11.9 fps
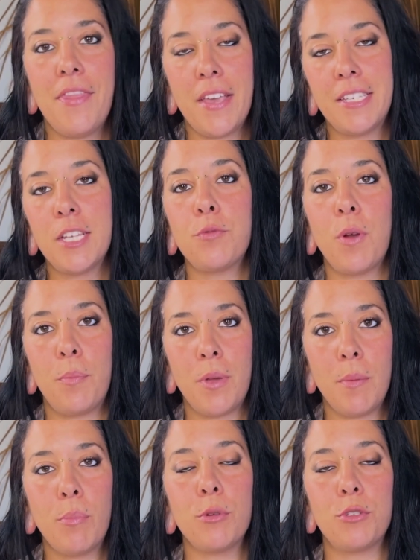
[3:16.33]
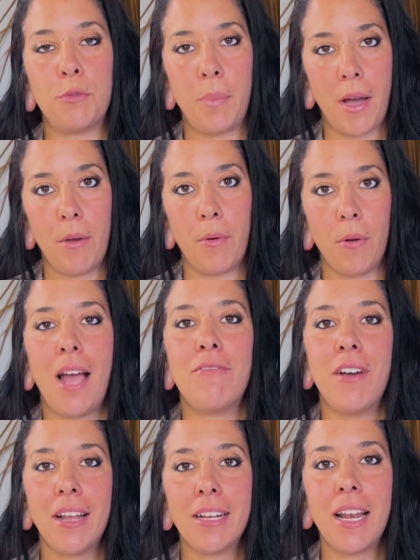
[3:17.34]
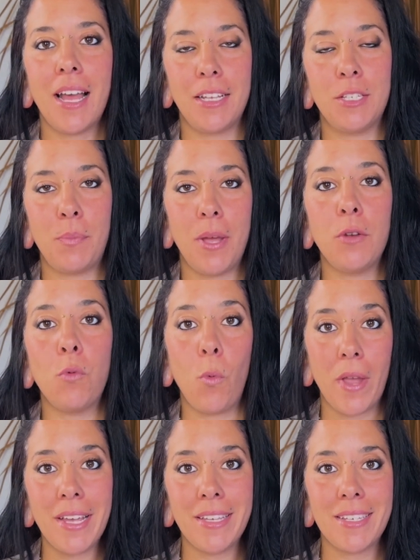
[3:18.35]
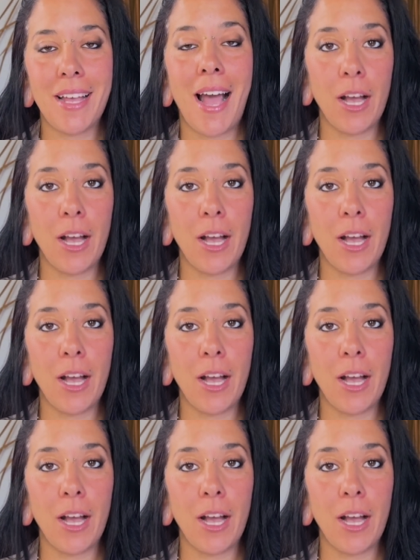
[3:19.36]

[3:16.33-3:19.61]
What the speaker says: this is where people spiral. I've had clients spend weeks,